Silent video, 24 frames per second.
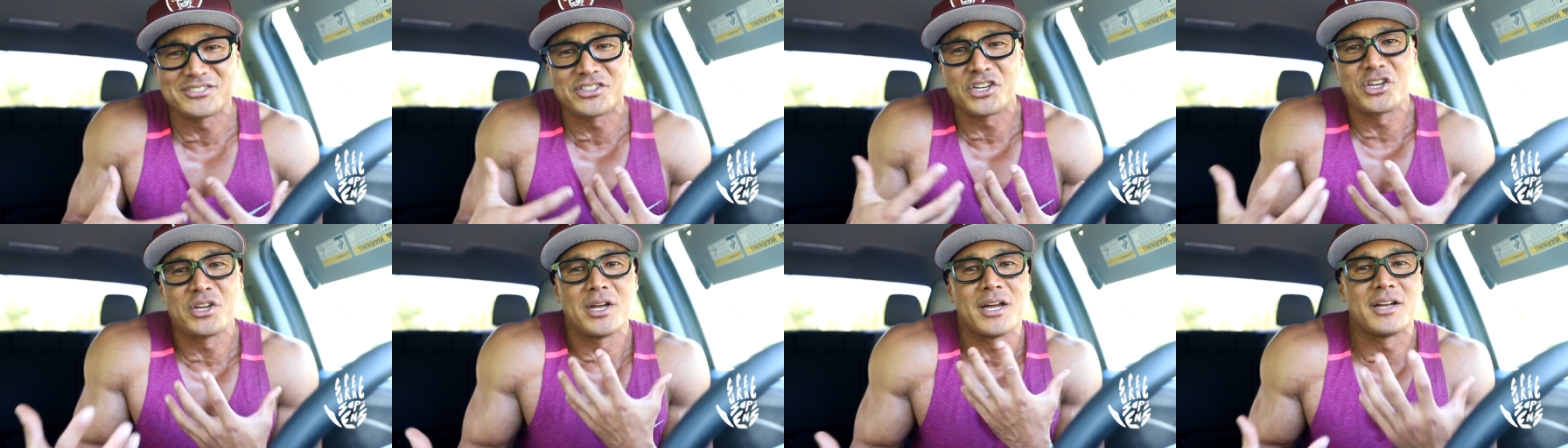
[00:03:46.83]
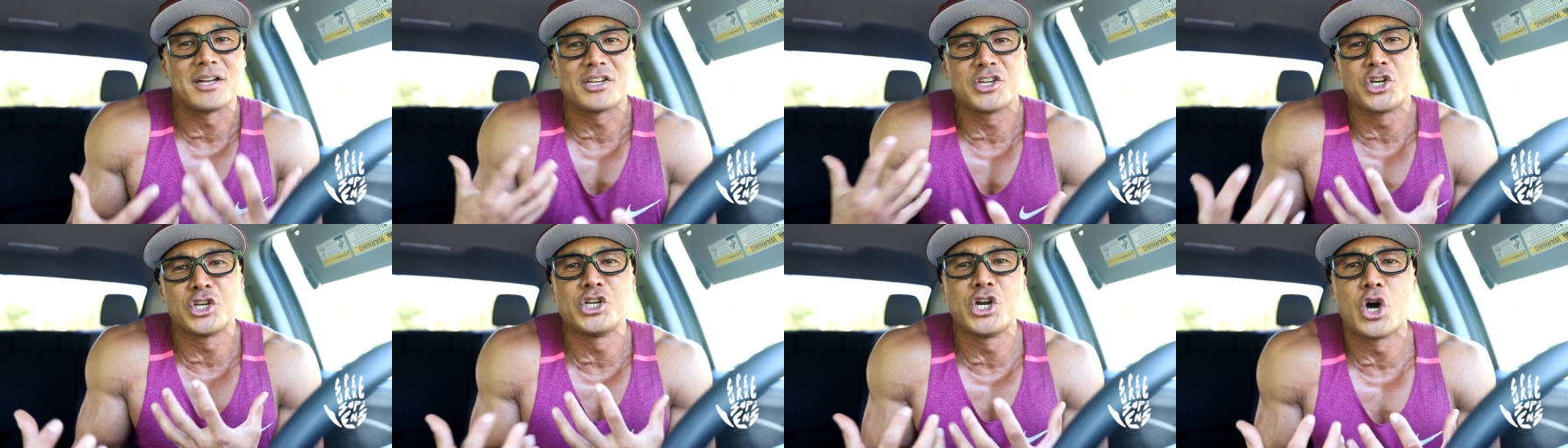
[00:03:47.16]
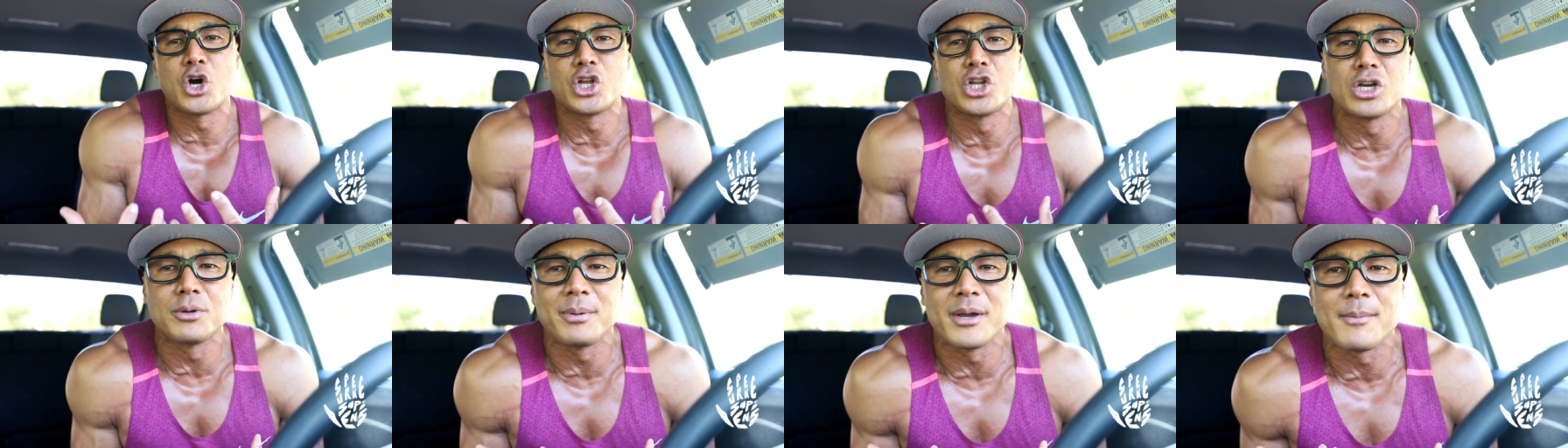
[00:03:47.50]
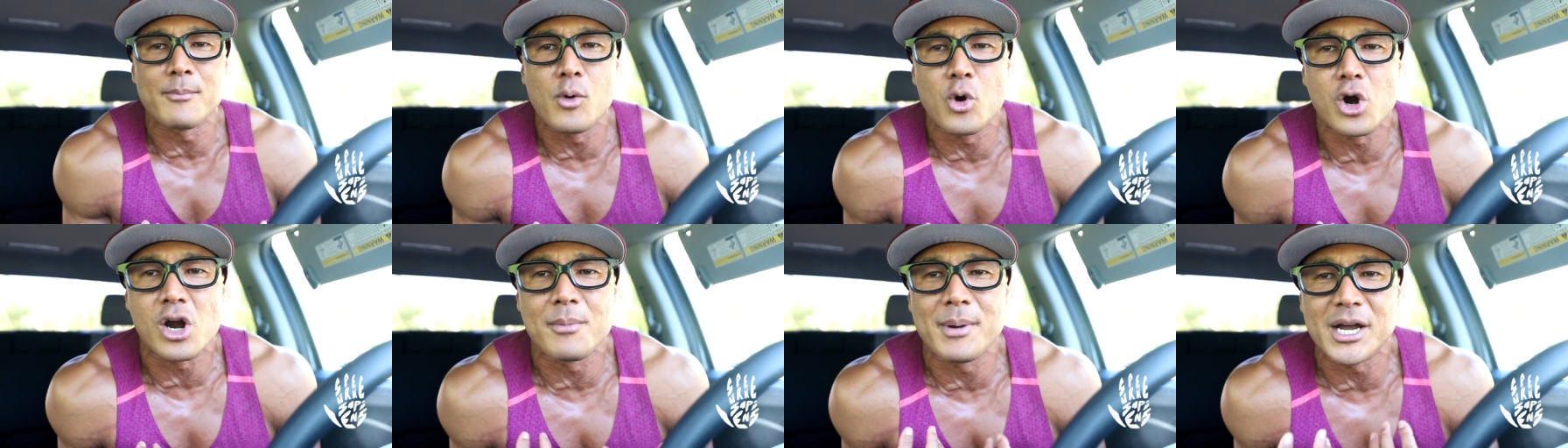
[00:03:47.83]
So you, you know a little
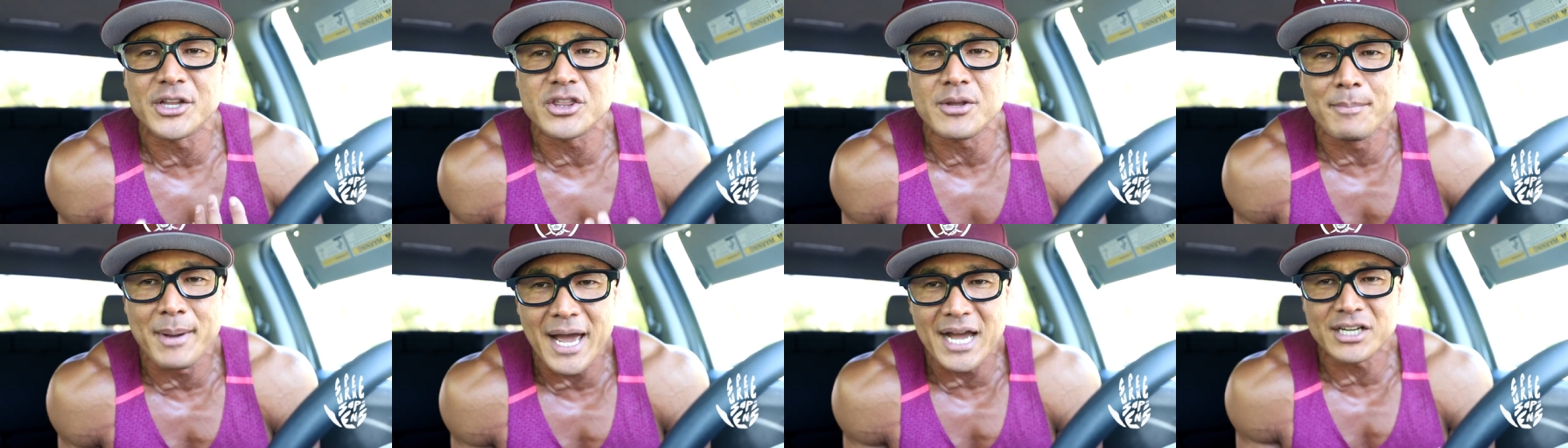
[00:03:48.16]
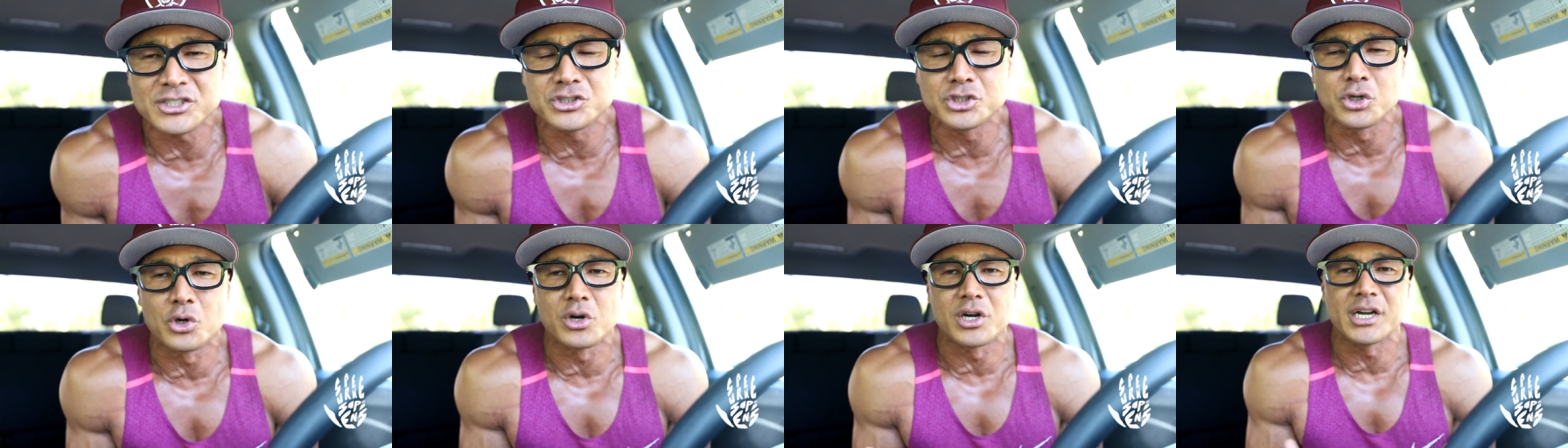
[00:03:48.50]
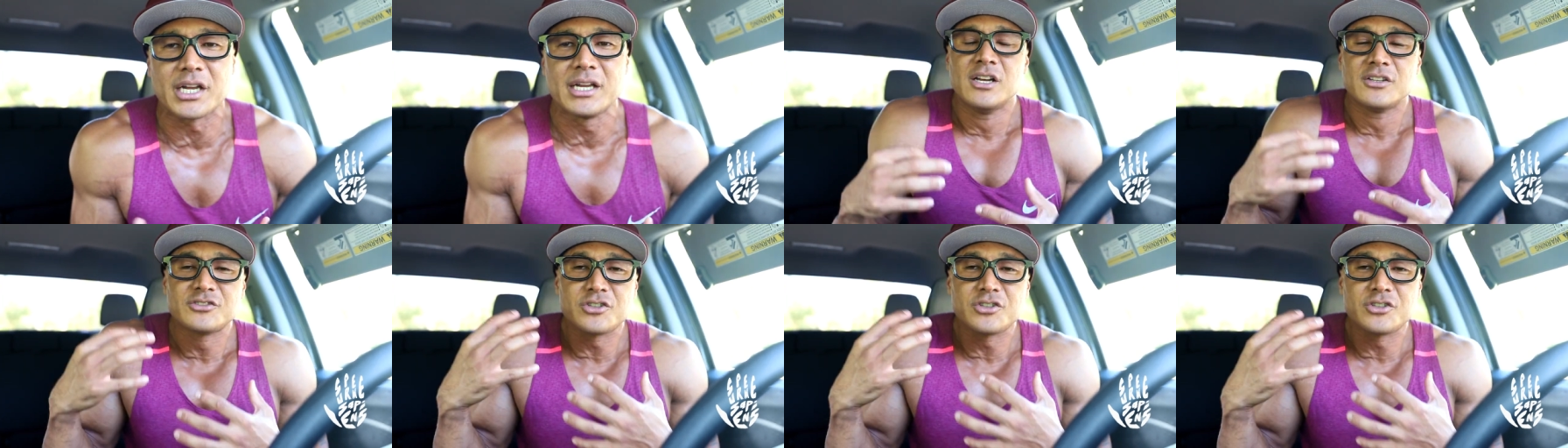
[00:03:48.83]
bit more about the backstory.